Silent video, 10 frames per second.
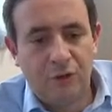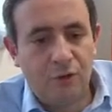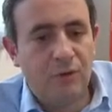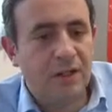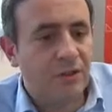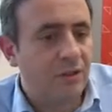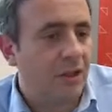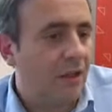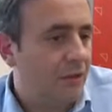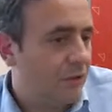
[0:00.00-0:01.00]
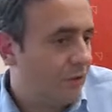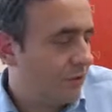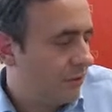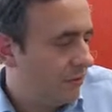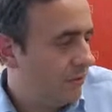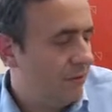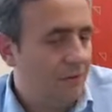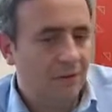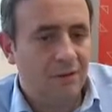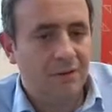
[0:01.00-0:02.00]
US dollars,
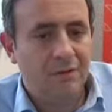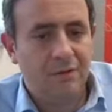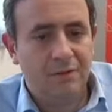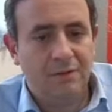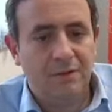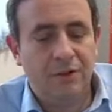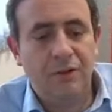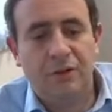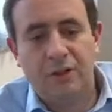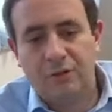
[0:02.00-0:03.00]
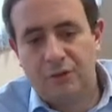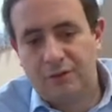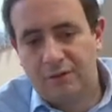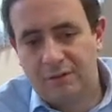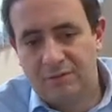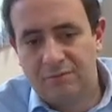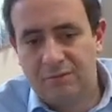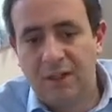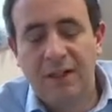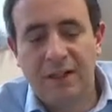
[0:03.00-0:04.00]
euros
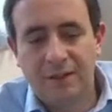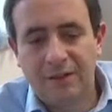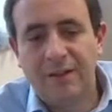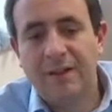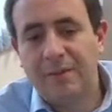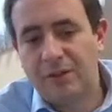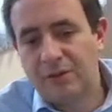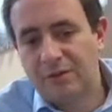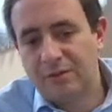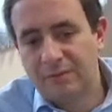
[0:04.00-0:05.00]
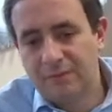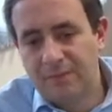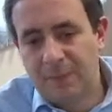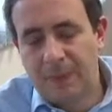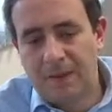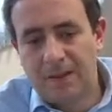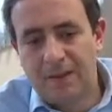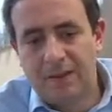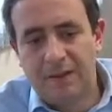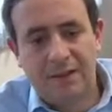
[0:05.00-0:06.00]
are held in a database,
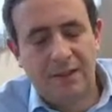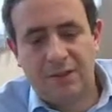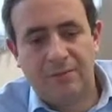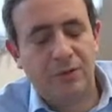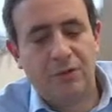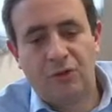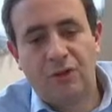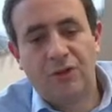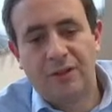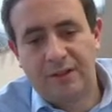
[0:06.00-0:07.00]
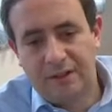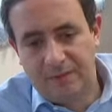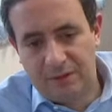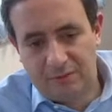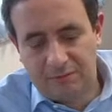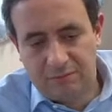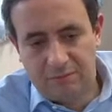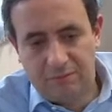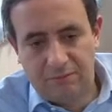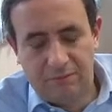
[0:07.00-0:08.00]
and someone's in charge of that database.
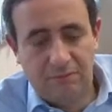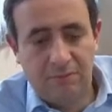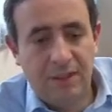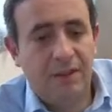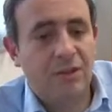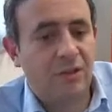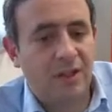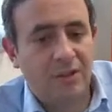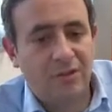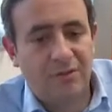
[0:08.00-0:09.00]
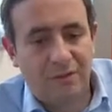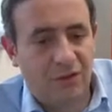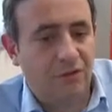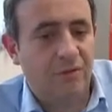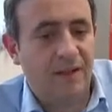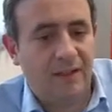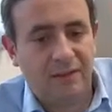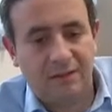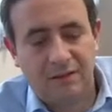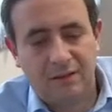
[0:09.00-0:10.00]
In this case, the central bank.